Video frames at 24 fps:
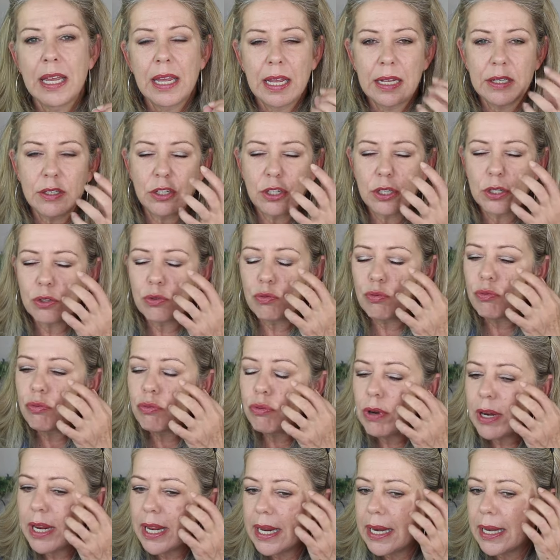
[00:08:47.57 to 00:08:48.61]
it's just
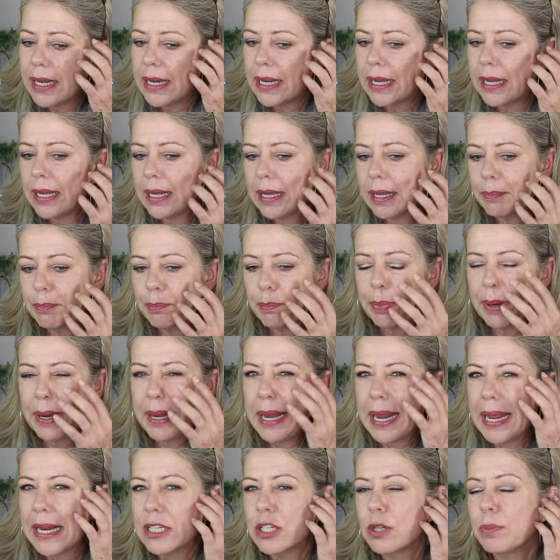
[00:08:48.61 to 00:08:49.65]
really
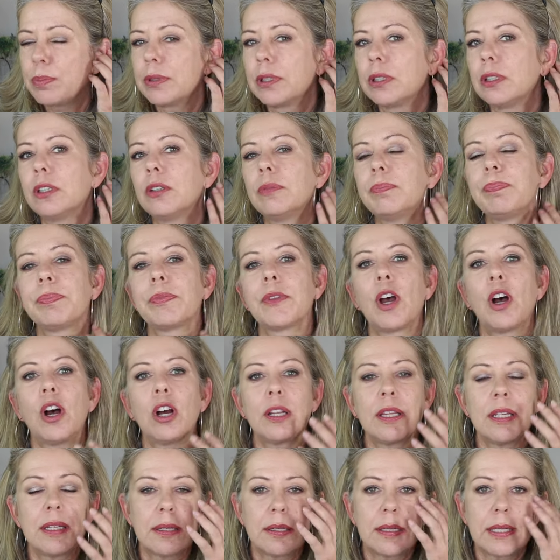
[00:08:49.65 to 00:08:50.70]
blendable
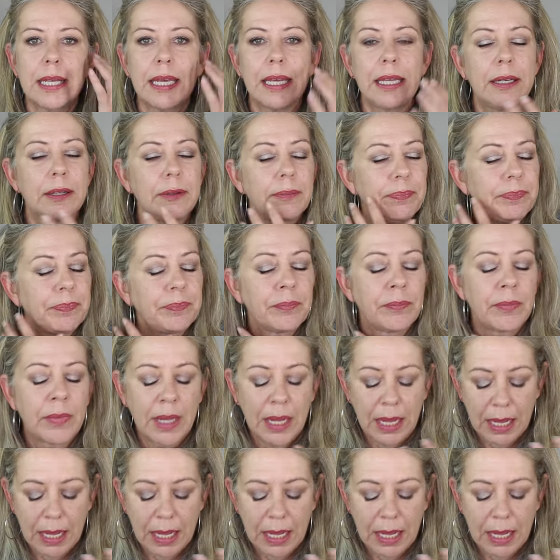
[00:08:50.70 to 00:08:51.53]
on the skin